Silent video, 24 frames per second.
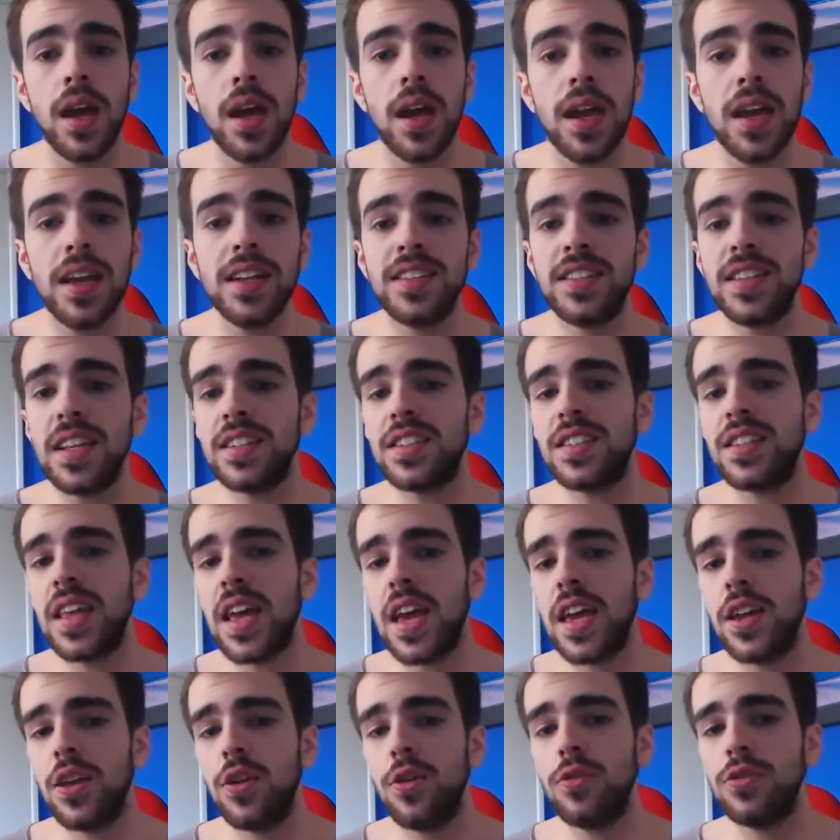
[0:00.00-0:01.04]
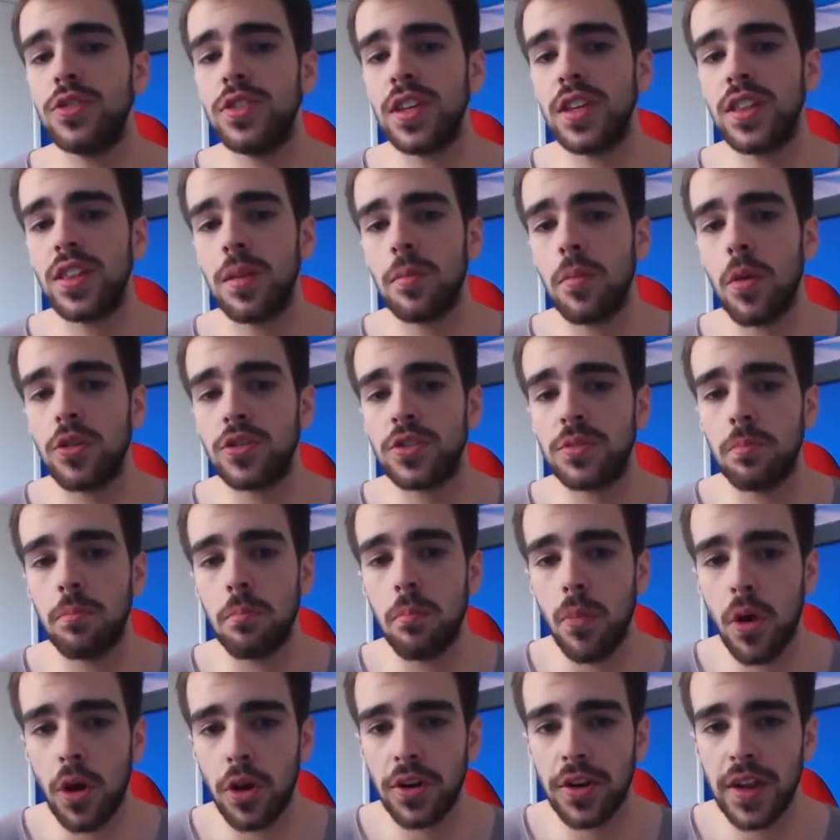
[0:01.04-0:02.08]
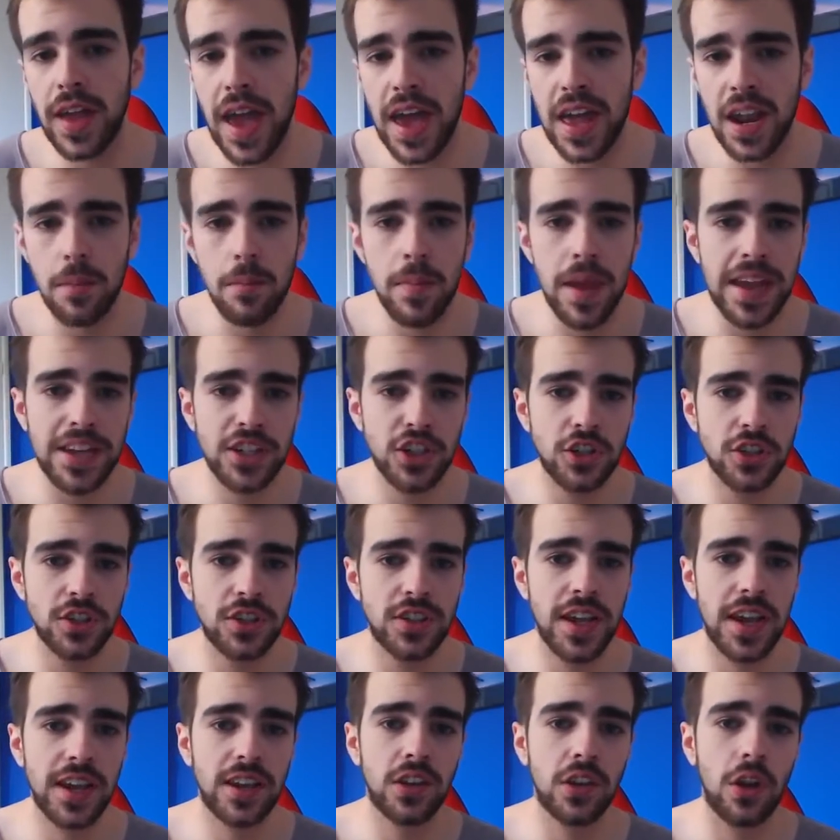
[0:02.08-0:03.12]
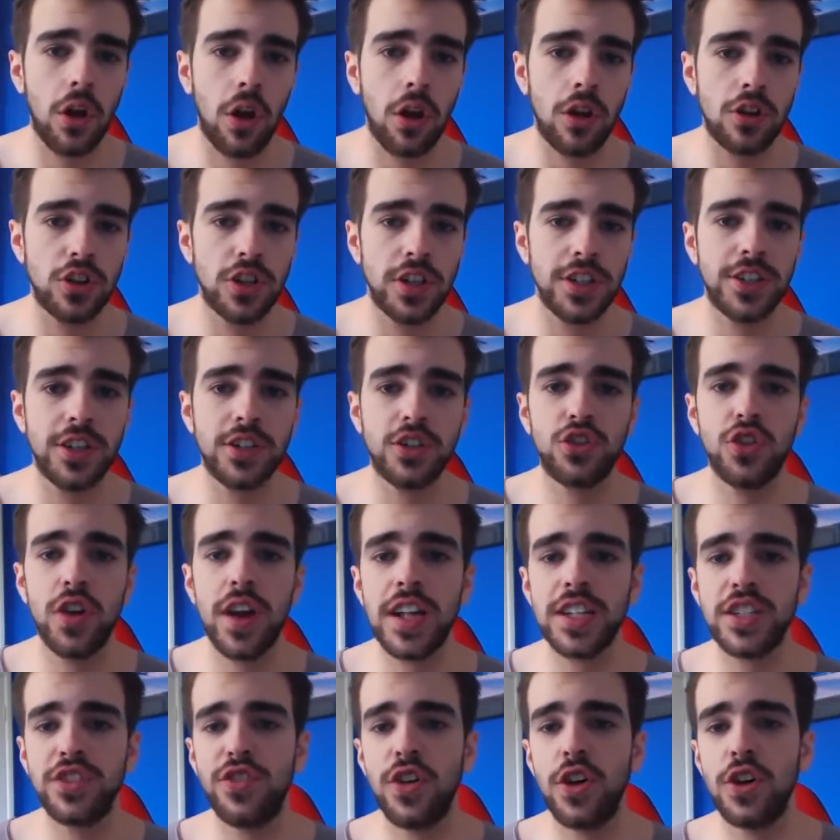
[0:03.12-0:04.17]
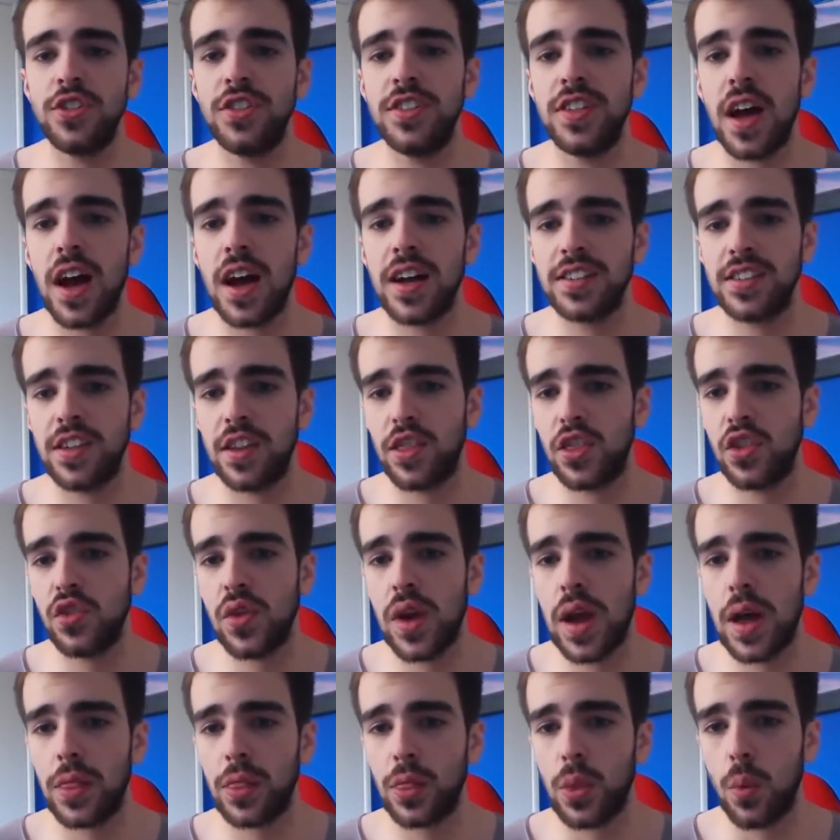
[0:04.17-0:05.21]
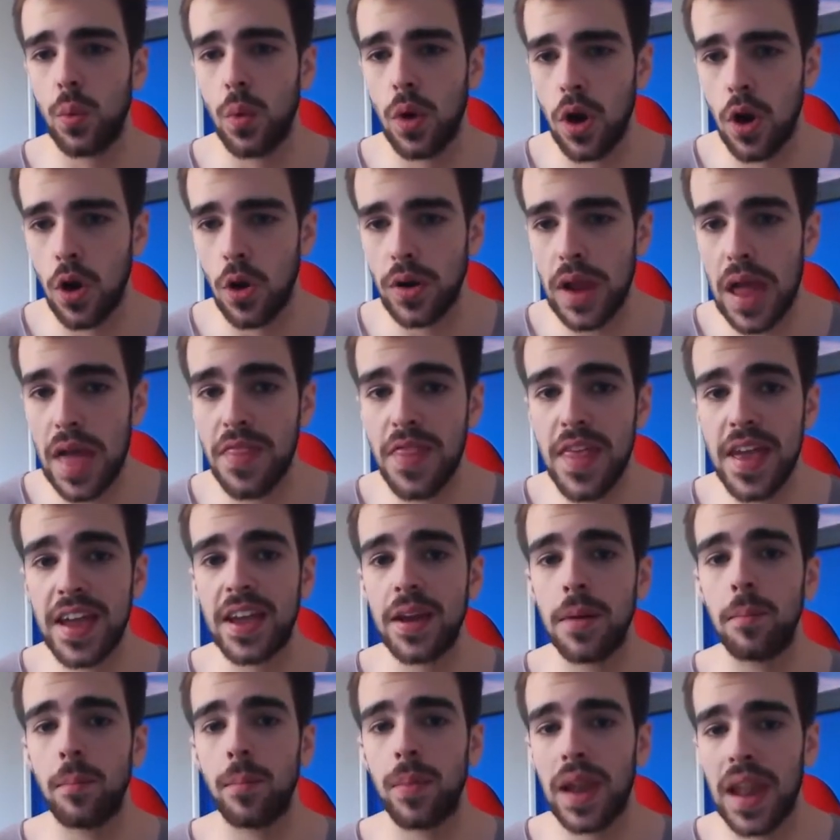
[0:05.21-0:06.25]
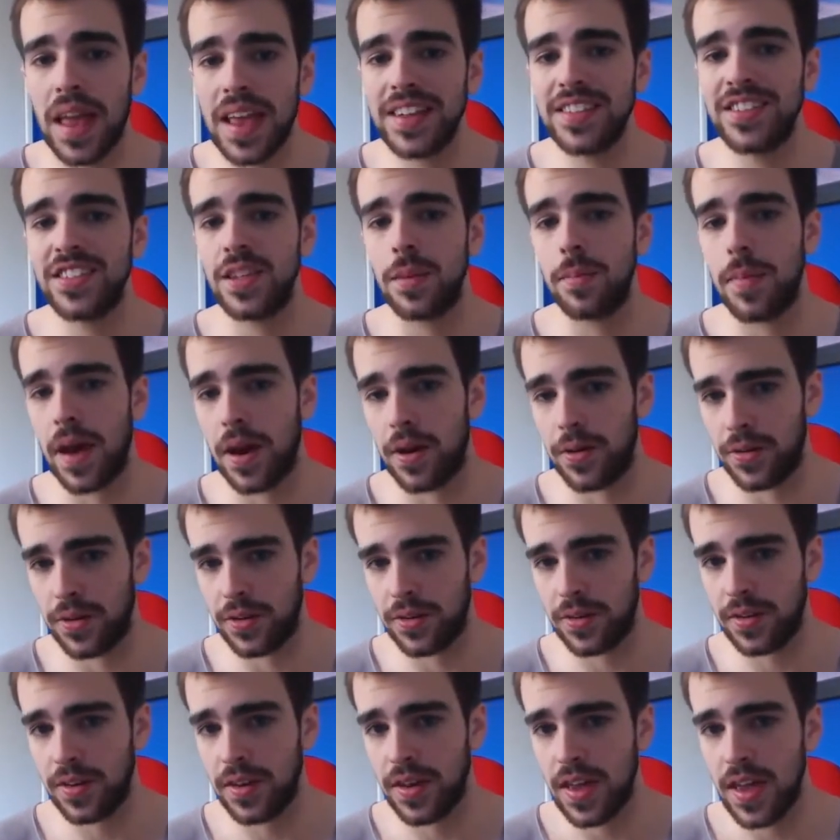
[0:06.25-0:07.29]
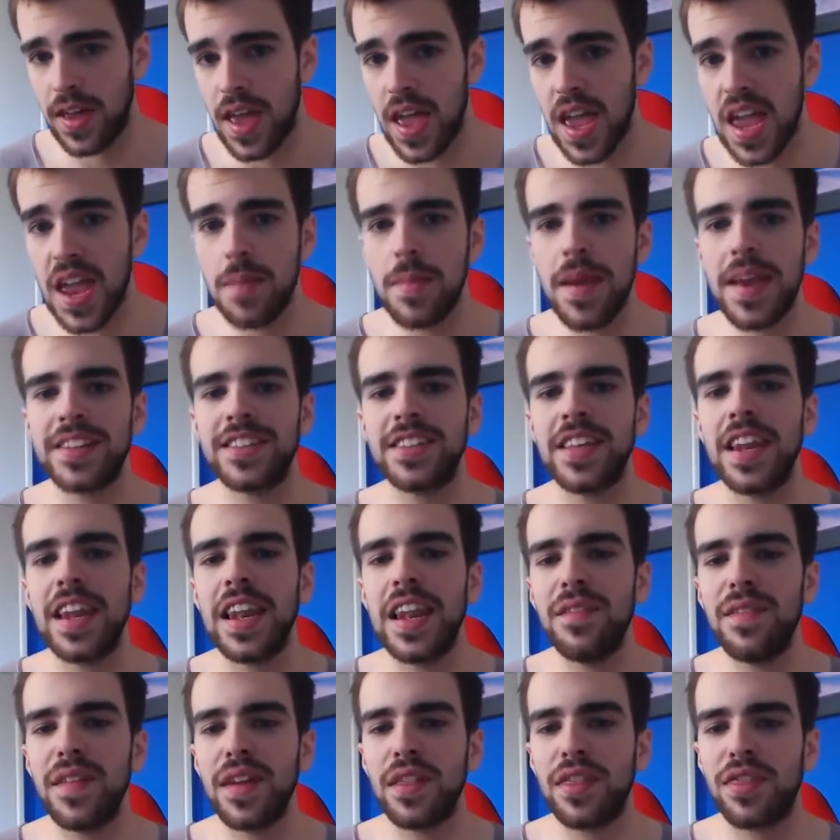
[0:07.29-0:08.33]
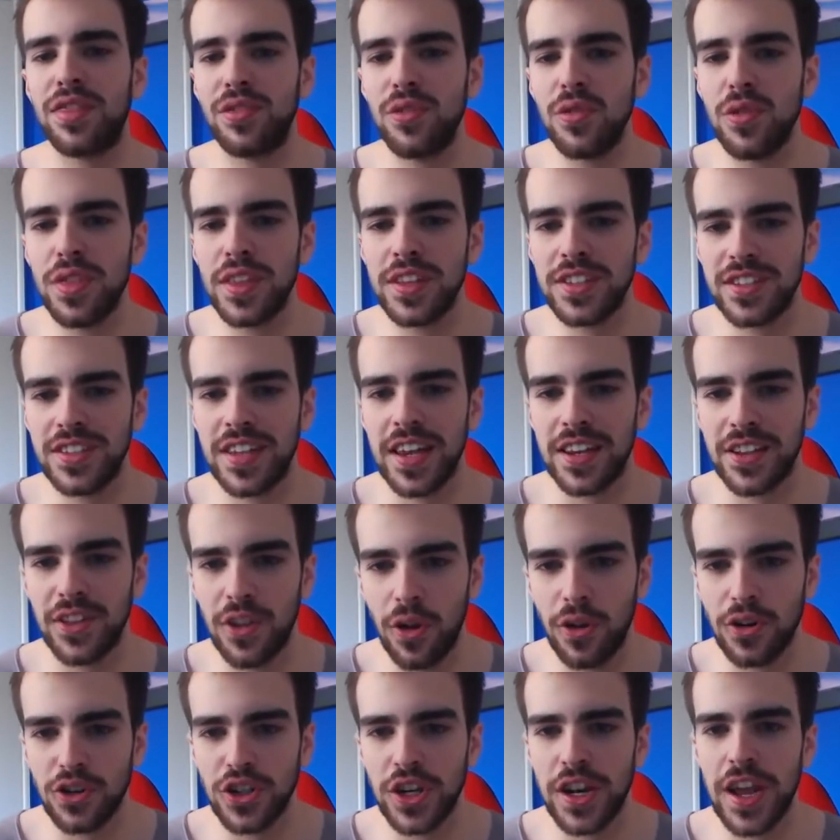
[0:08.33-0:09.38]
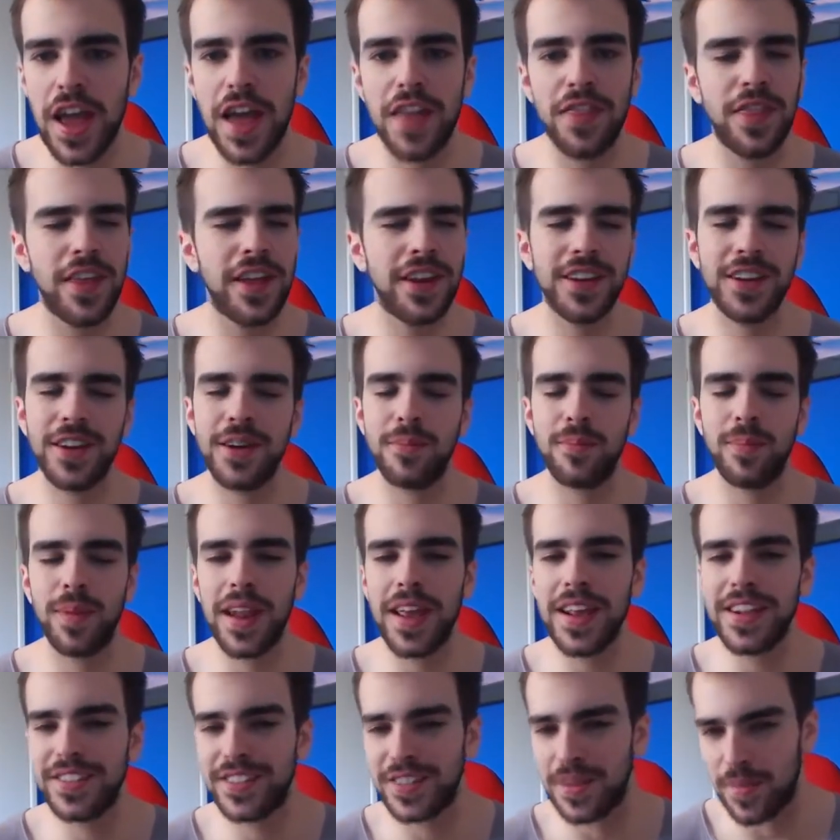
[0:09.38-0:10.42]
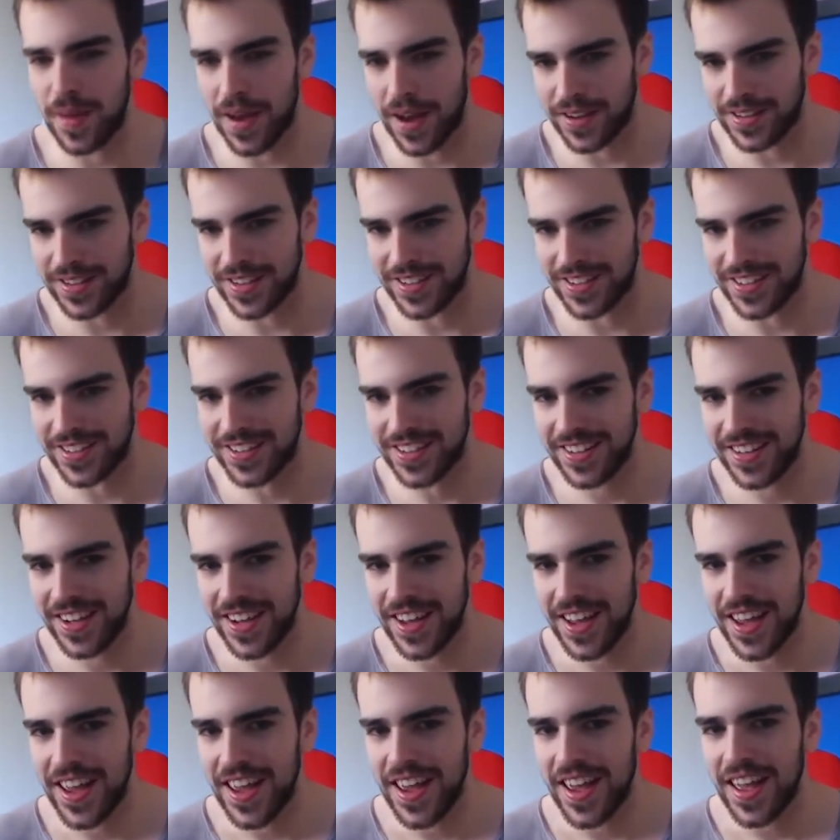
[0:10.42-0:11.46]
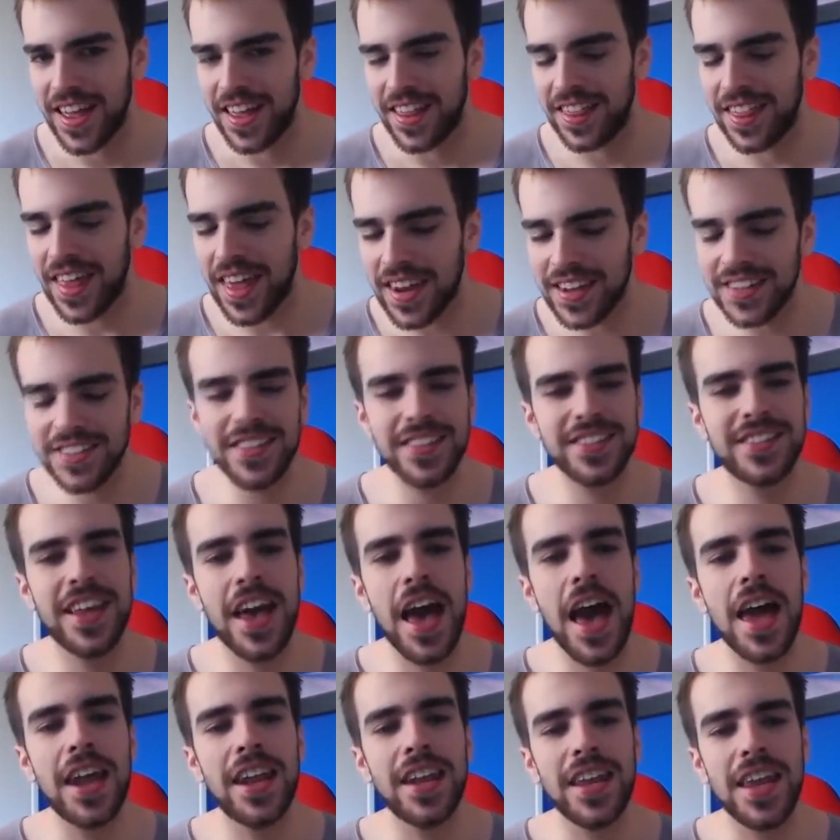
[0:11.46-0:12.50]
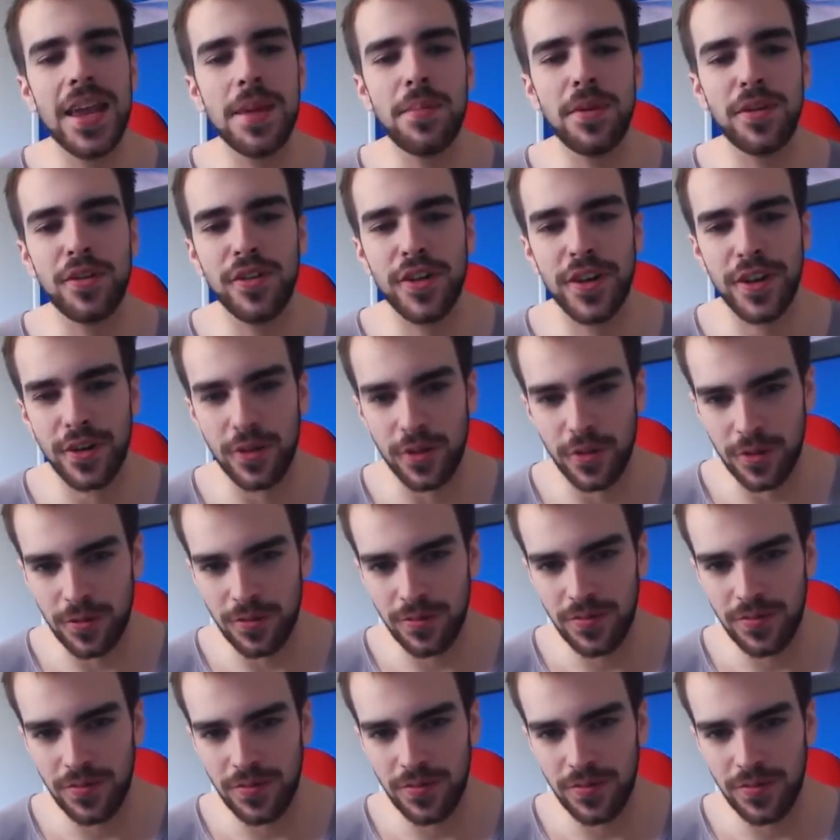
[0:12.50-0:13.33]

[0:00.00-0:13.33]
He sits there using the most modern animation technology to transfer data throughout the world, and then complains about it. He makes a living through this technology and then complains about it. That is a tad hypocritical.